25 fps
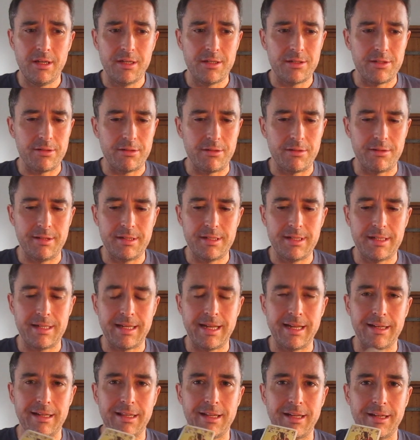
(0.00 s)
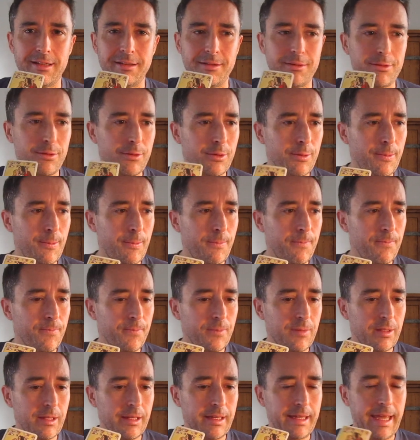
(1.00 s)
So this is kind of like
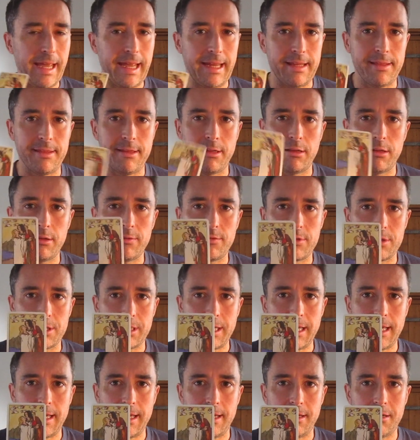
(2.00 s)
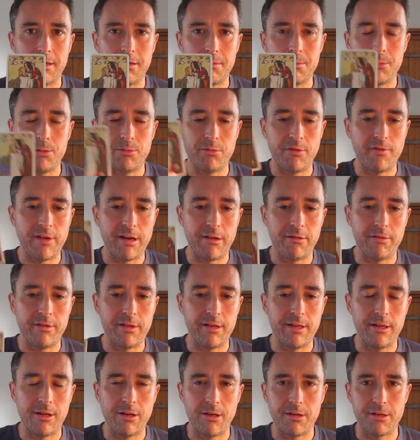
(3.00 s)
getting the lover's card, but without
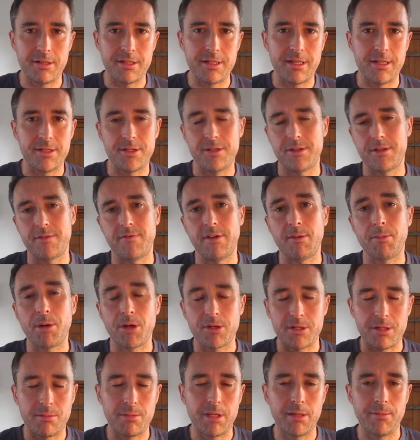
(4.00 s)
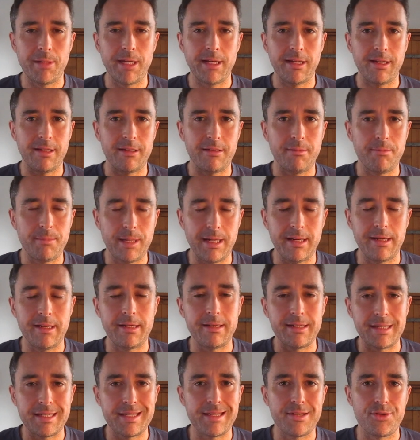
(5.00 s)
the connotations of it possibly making
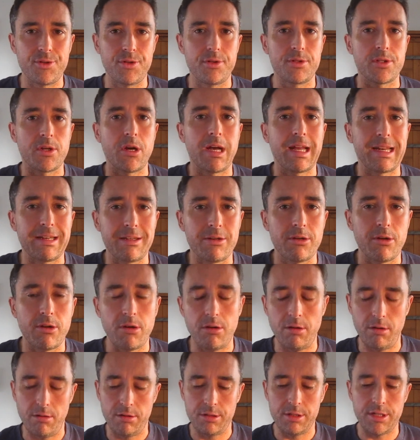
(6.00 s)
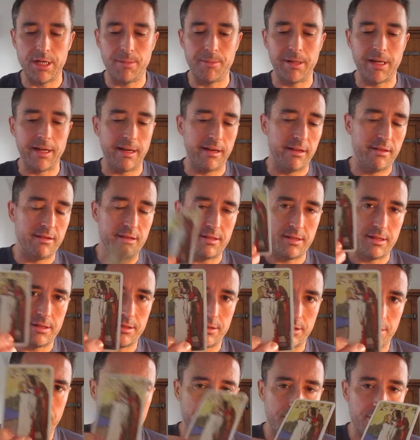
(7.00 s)
meaning decisions and or Gemini. This is
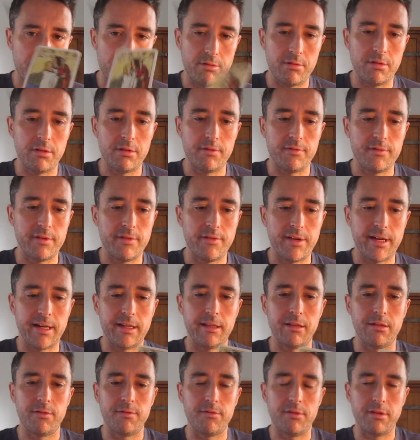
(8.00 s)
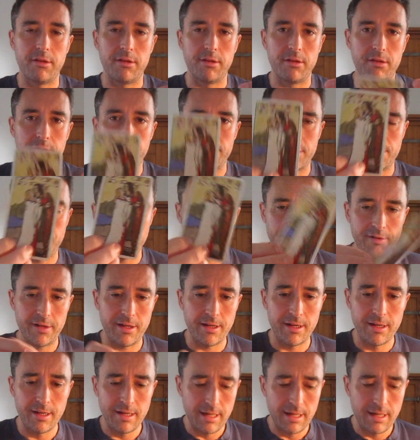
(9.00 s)
just true love, divine love with the doves above it.